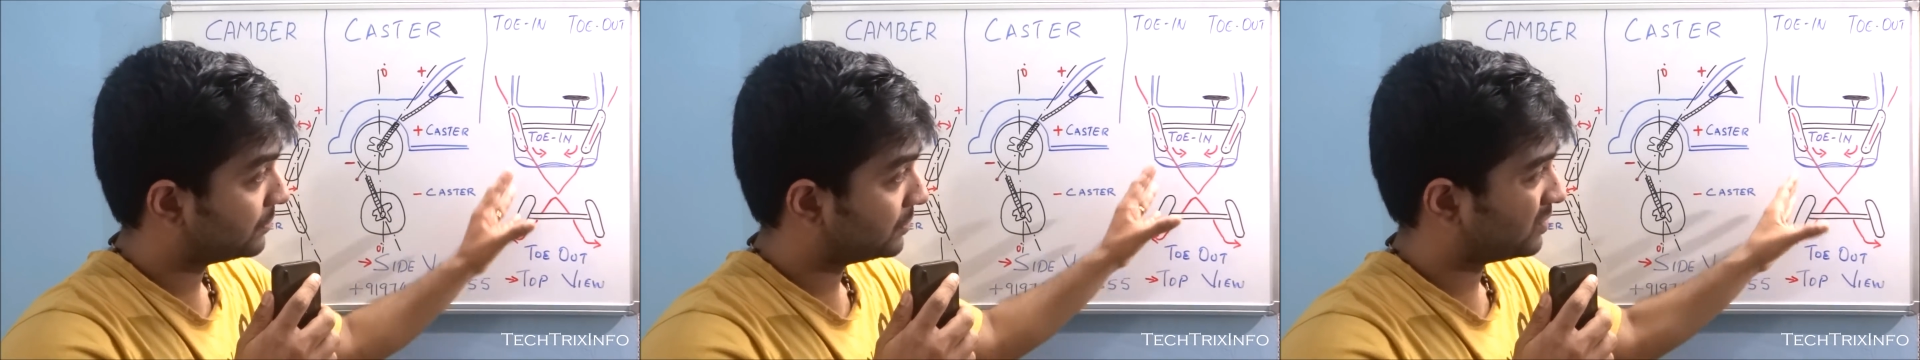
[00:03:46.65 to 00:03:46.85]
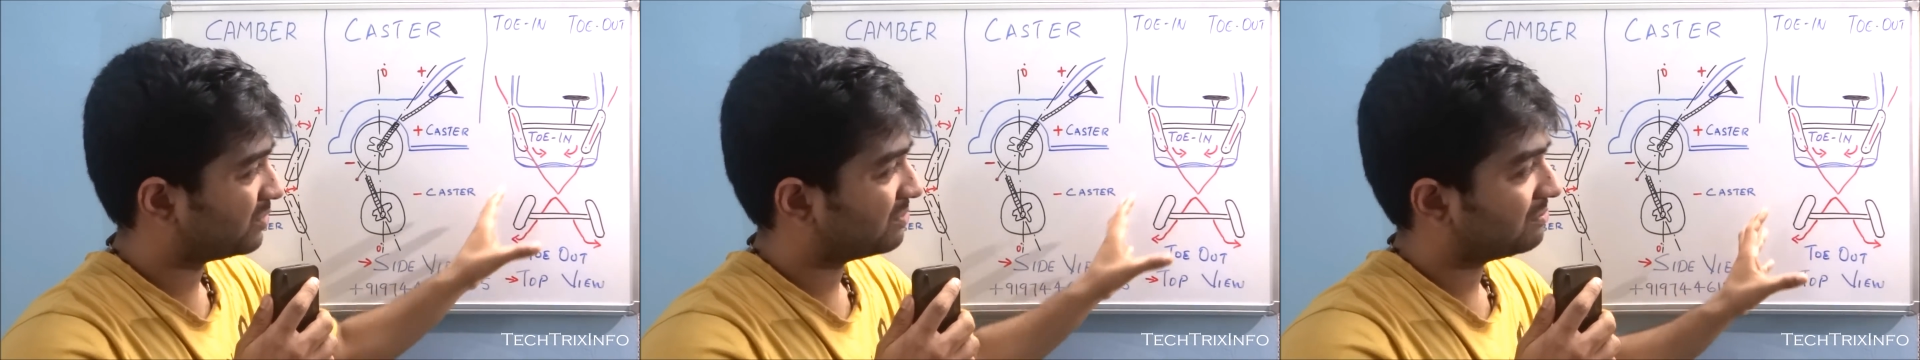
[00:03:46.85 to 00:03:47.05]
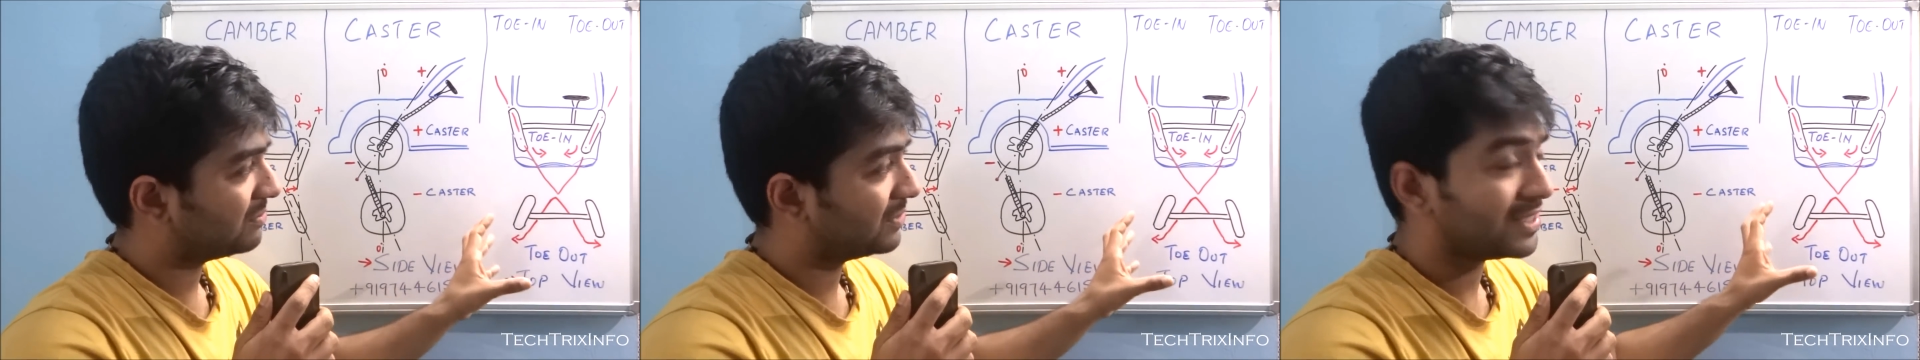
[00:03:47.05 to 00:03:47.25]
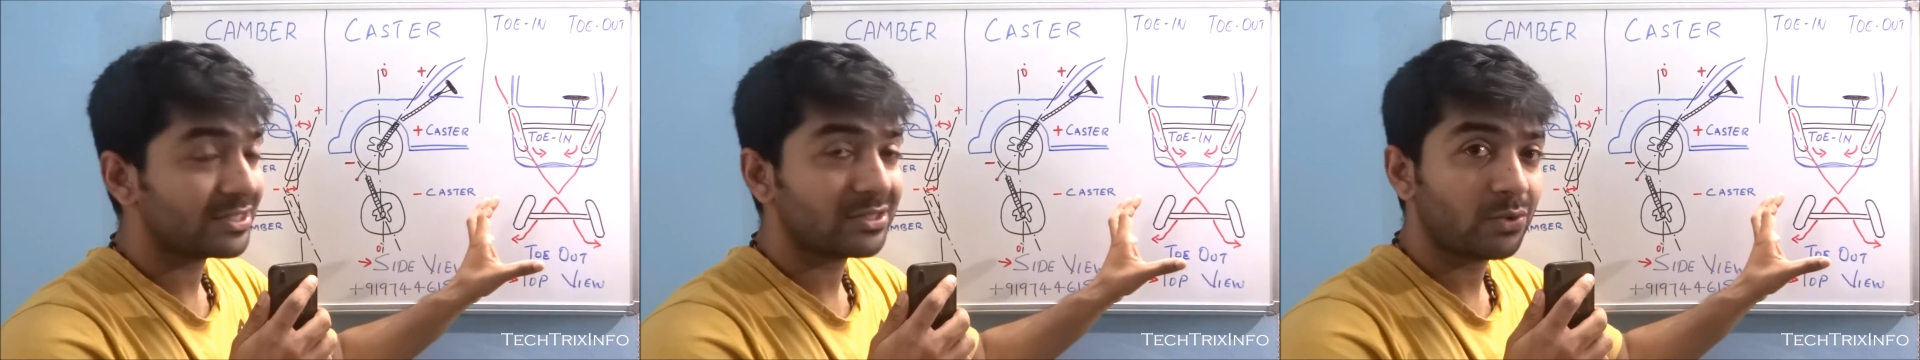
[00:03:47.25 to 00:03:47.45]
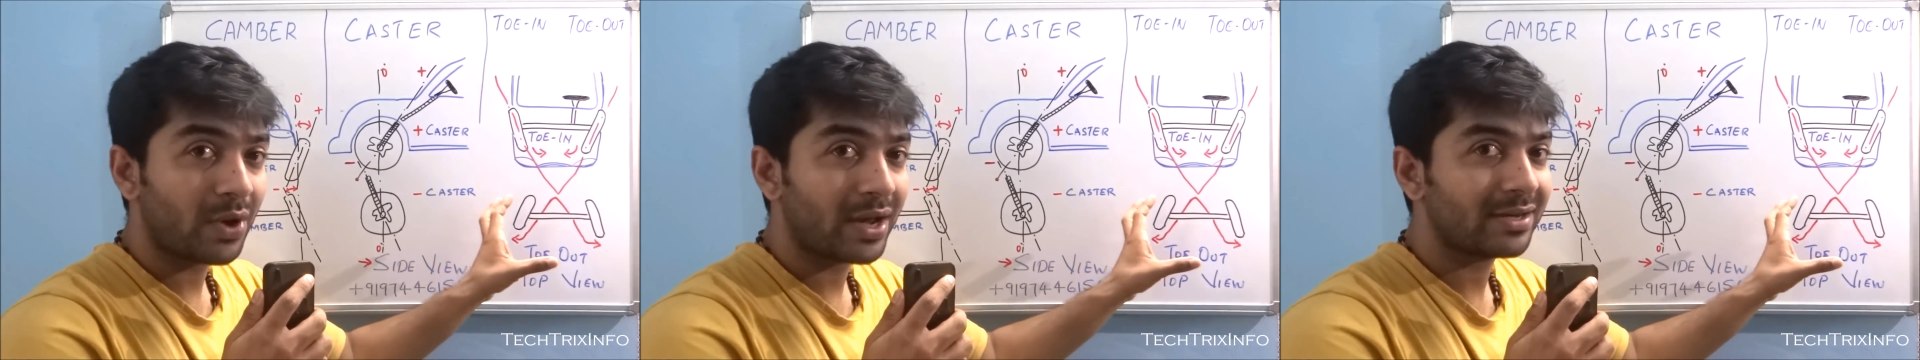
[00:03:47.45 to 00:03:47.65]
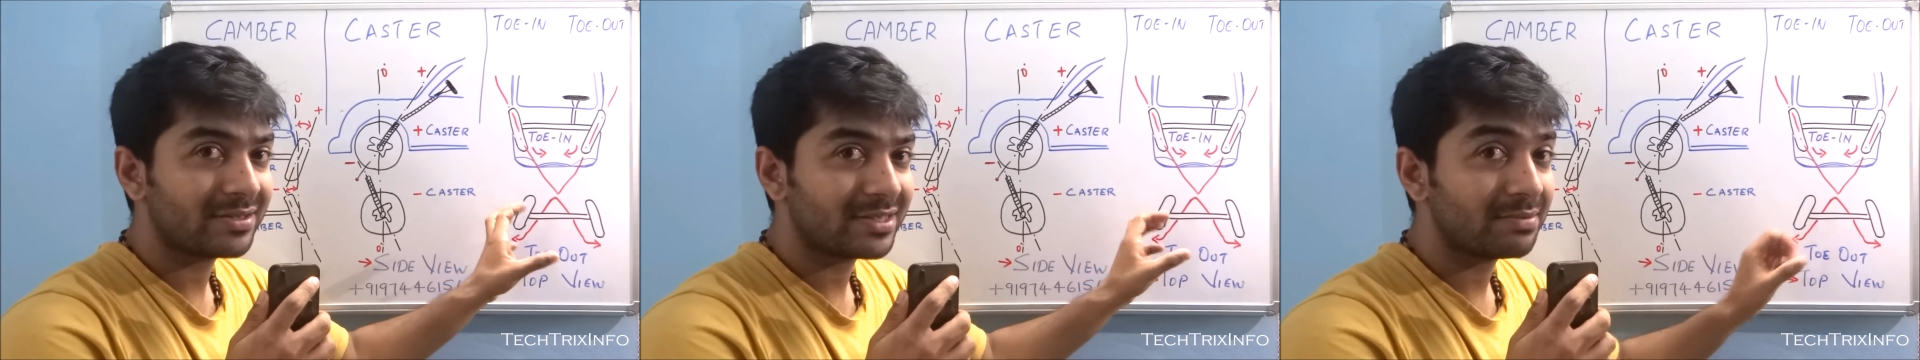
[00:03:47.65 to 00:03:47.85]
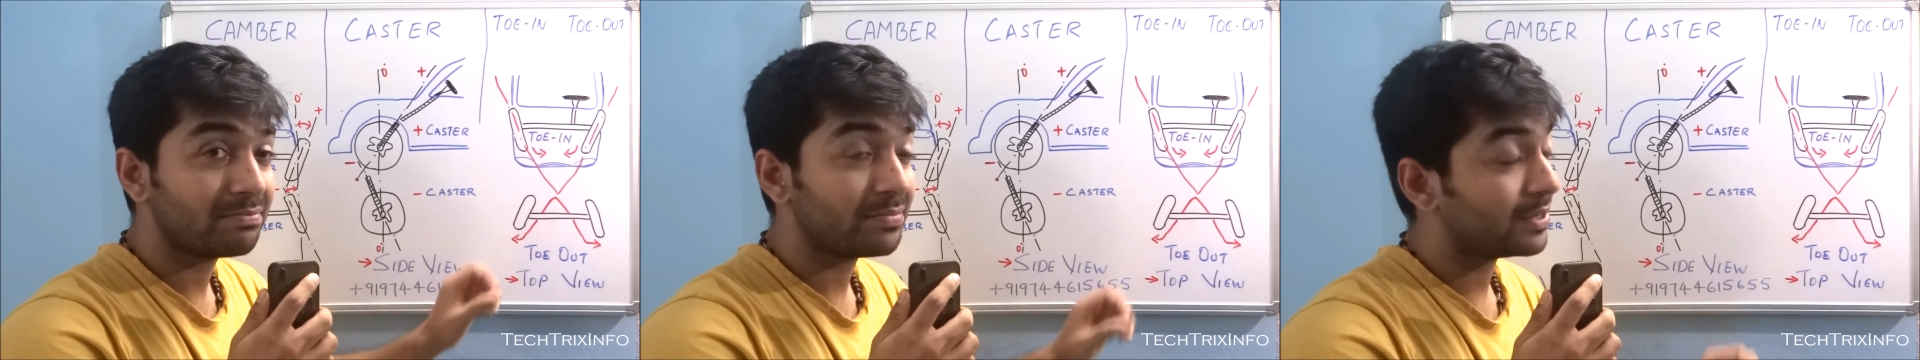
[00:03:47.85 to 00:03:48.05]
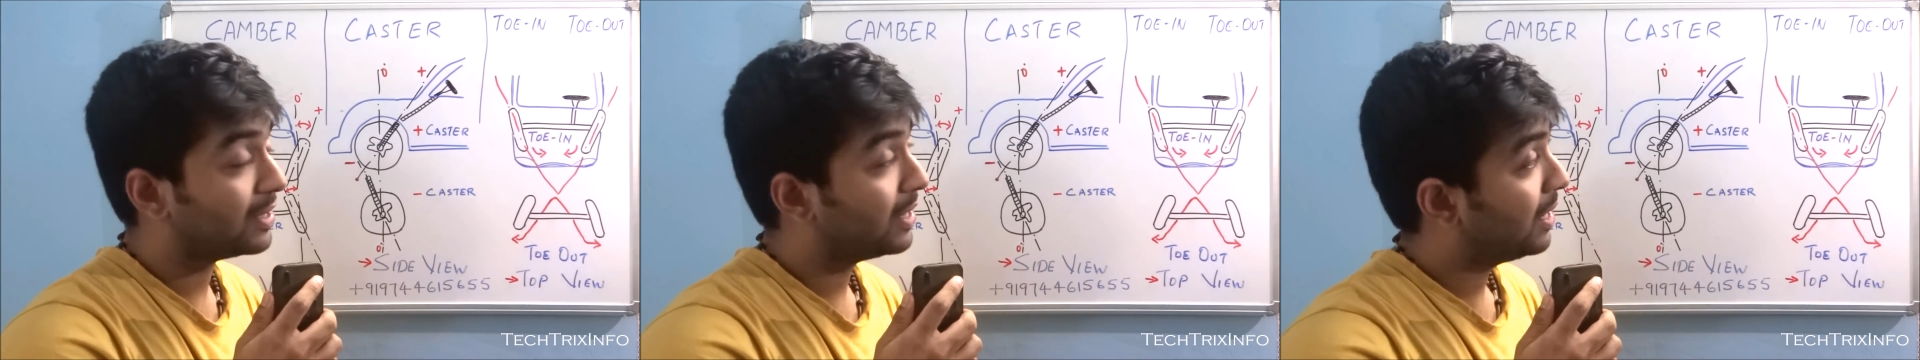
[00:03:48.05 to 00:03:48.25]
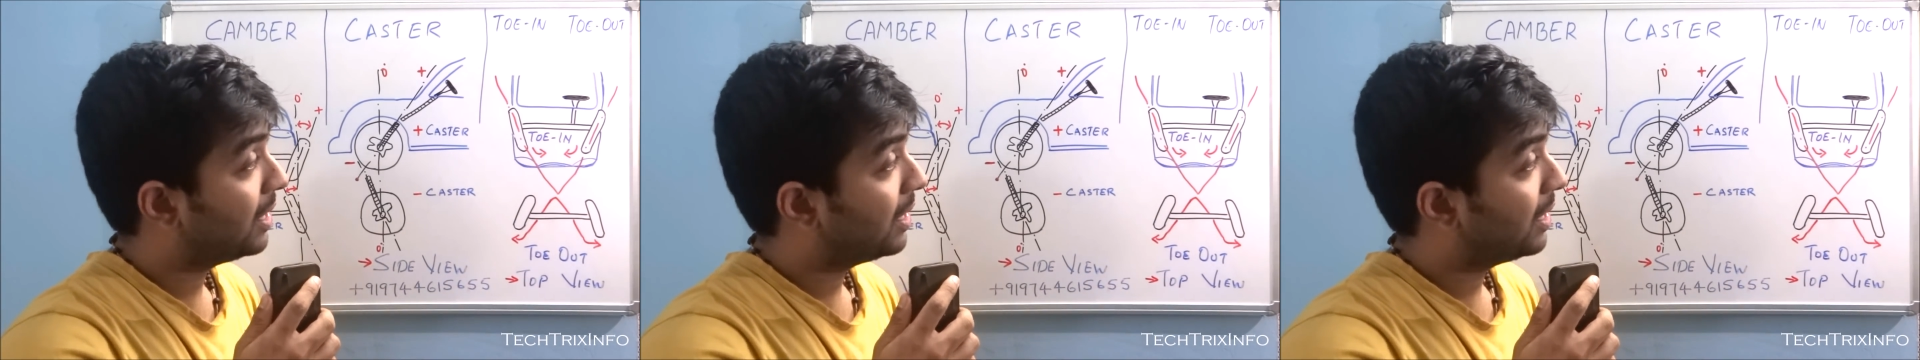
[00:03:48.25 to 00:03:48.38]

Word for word: So it's quite simple